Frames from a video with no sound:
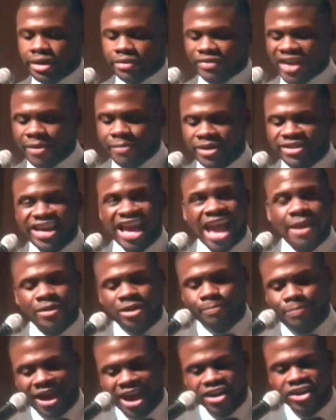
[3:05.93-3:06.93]
they became
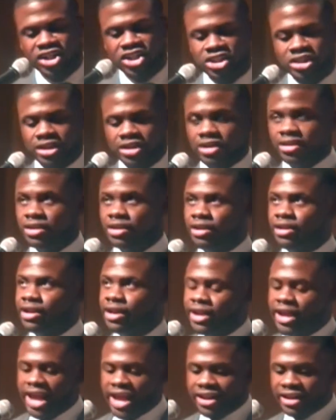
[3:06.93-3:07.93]
impatient
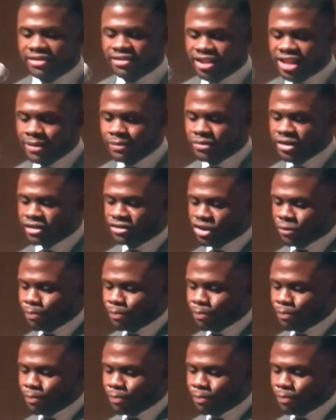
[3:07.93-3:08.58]
and attempted